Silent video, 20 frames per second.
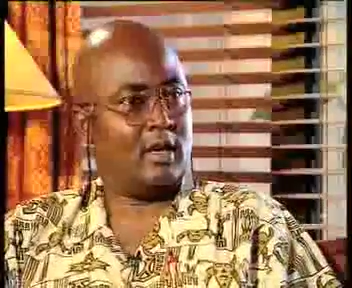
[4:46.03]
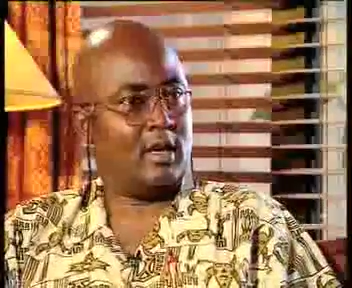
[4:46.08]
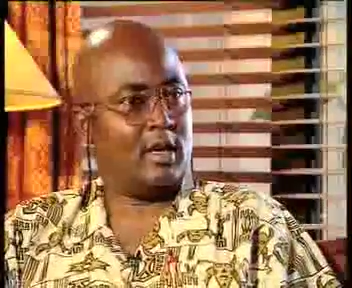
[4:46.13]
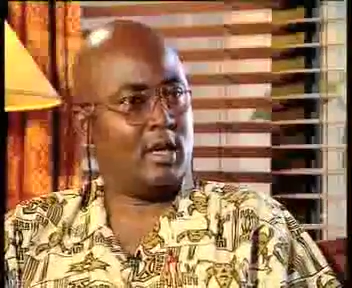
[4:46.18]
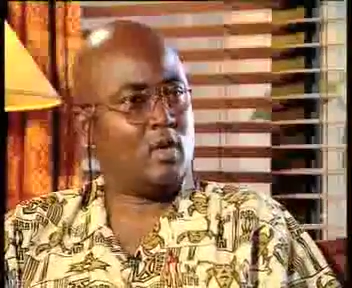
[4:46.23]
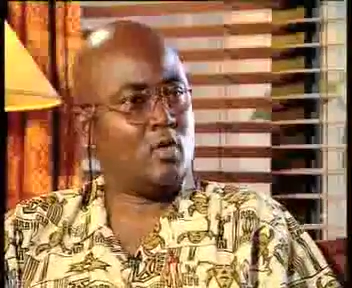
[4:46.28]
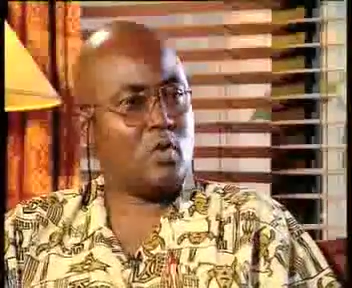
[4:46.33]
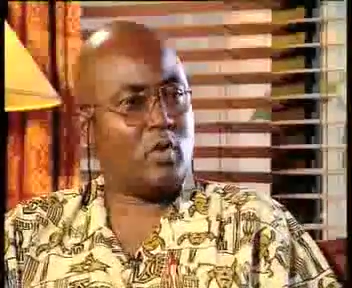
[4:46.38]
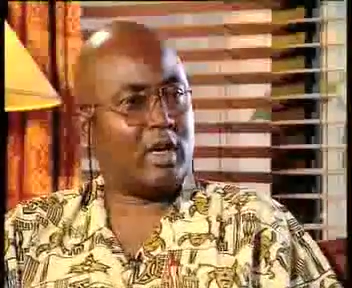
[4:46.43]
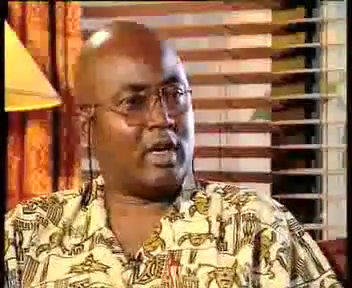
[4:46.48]

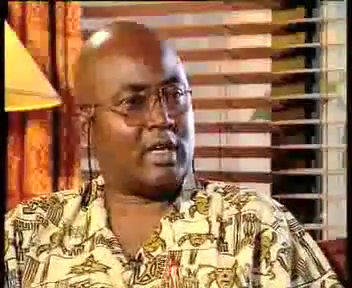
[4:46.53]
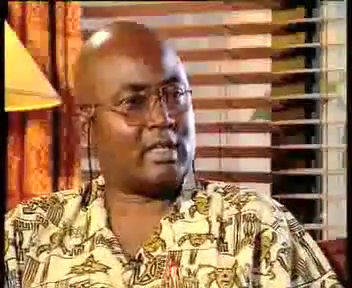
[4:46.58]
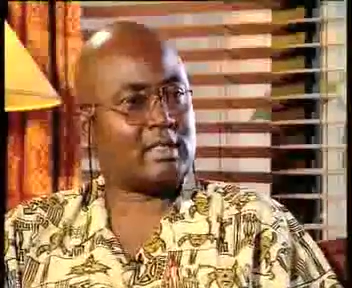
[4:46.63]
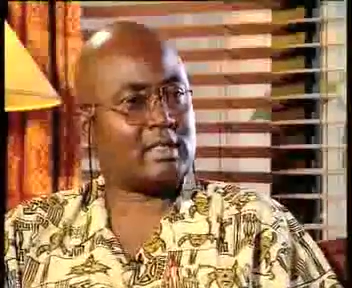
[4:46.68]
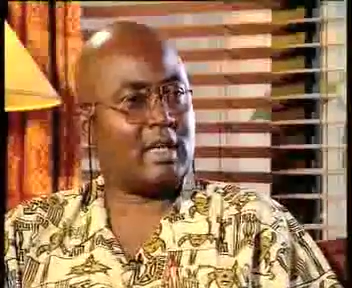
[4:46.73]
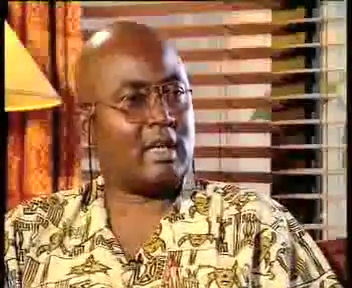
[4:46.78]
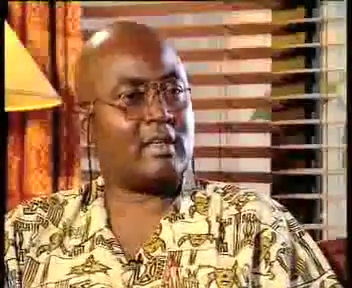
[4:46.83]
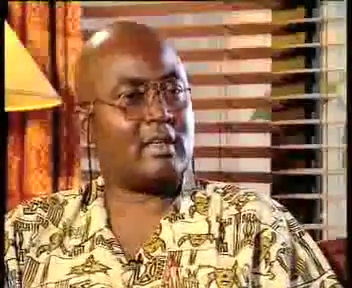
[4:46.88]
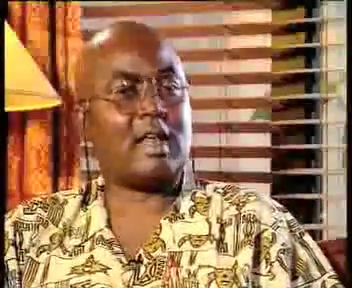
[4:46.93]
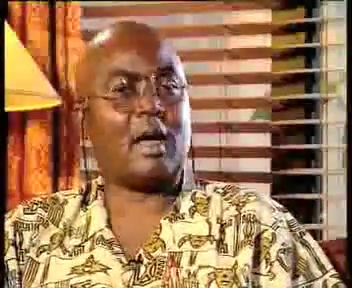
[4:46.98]
You
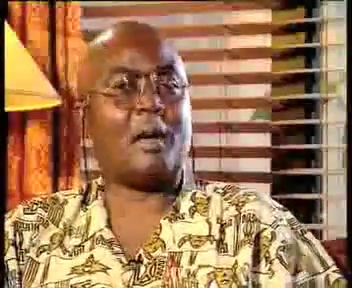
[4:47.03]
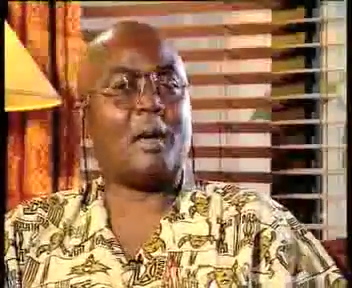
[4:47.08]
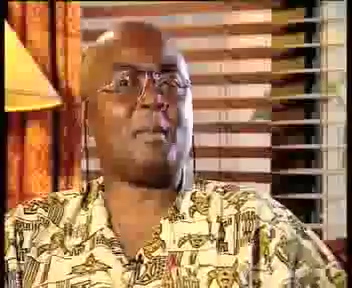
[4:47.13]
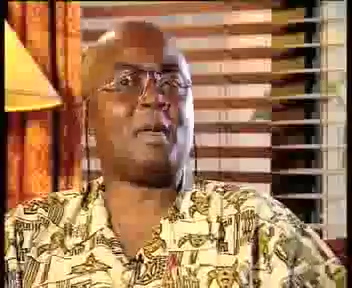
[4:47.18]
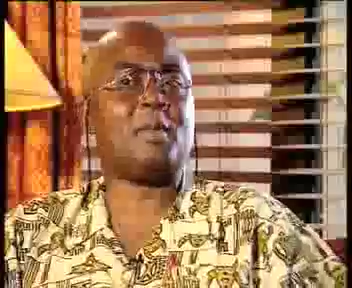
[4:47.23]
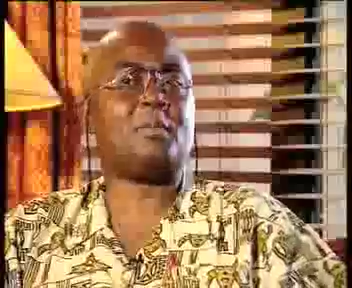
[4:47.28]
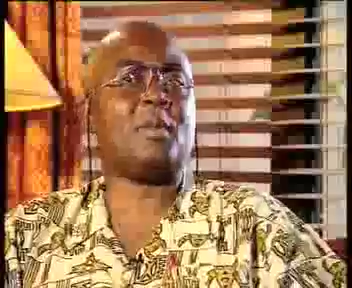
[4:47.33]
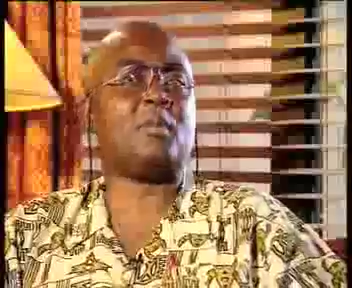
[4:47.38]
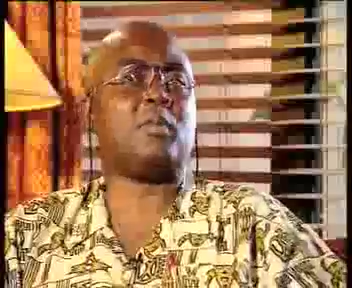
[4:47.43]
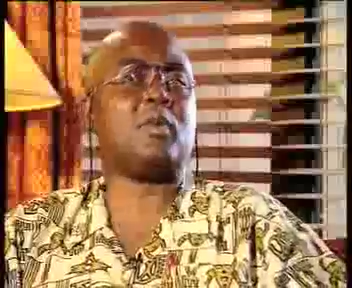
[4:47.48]
understand that? I
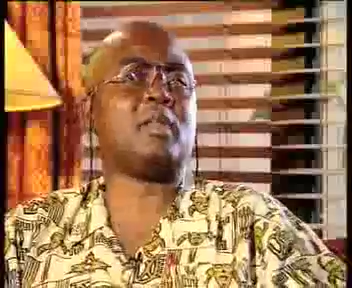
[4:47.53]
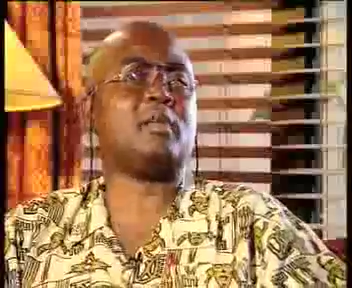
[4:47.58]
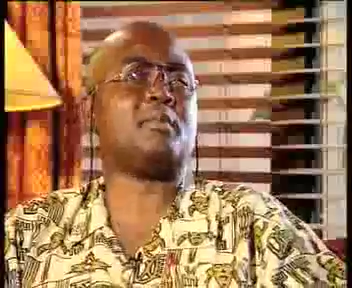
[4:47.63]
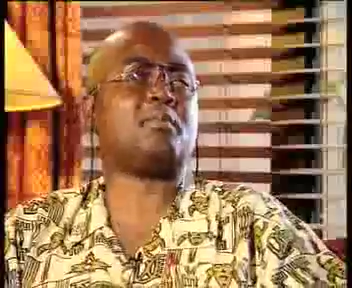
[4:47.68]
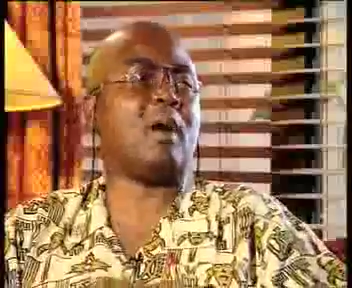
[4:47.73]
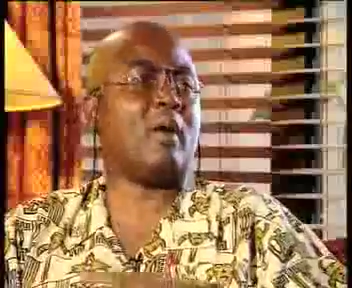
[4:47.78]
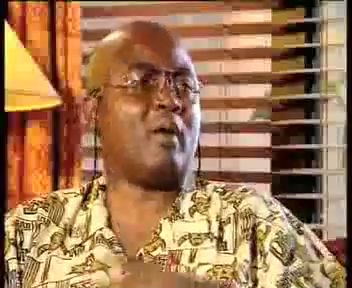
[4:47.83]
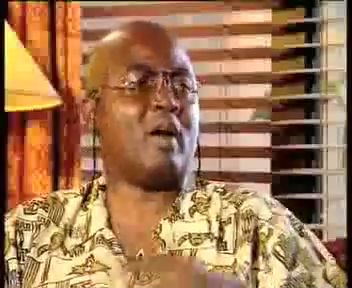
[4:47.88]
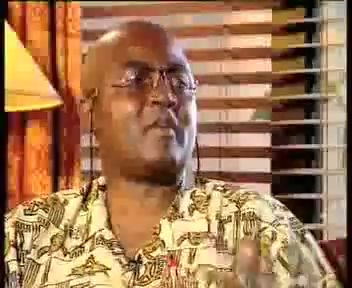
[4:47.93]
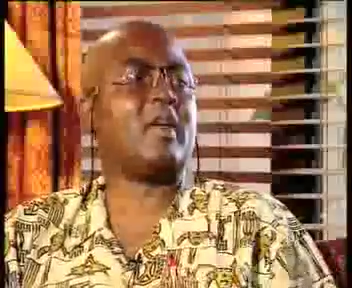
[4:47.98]
mean, people in
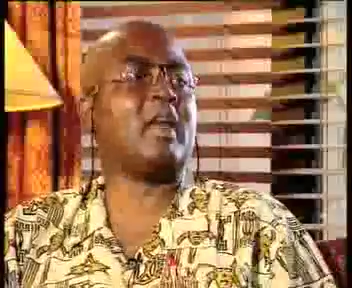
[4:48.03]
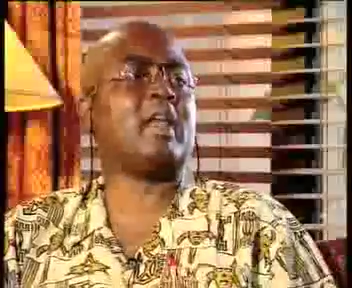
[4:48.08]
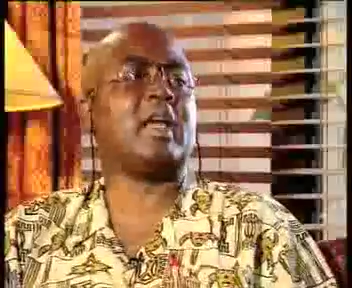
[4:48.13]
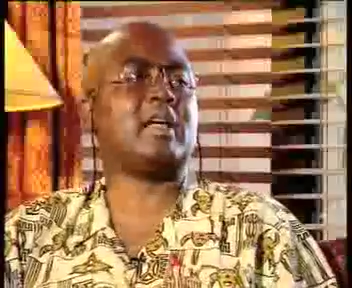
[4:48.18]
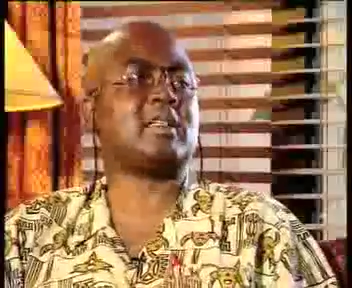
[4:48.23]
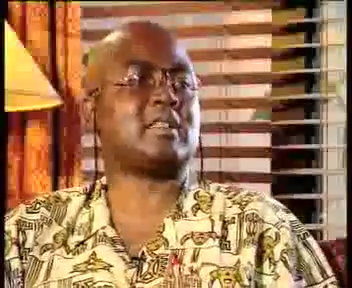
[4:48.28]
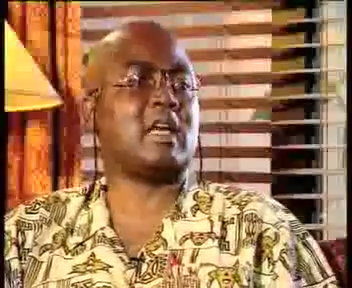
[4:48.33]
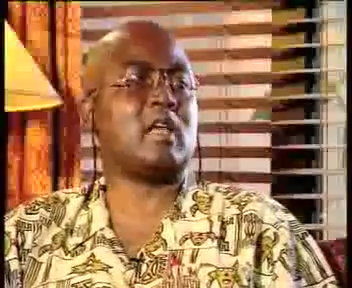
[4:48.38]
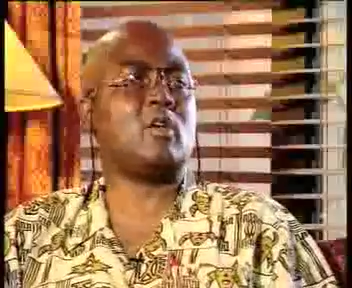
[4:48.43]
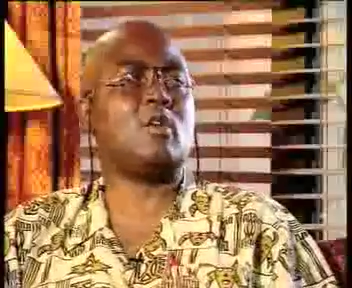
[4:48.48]
power
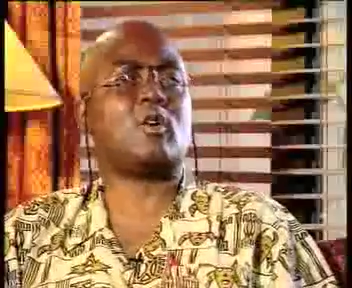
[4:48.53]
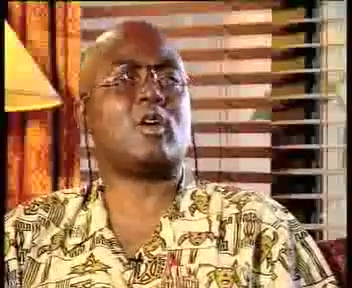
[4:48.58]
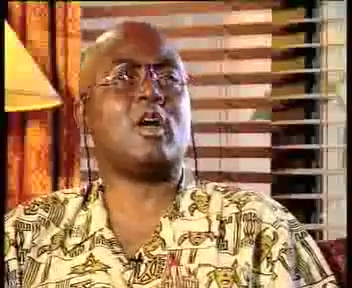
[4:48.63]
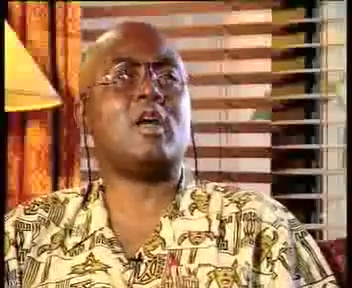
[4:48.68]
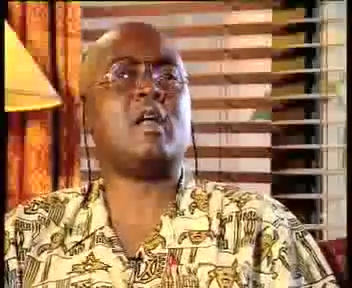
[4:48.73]
realize that, look,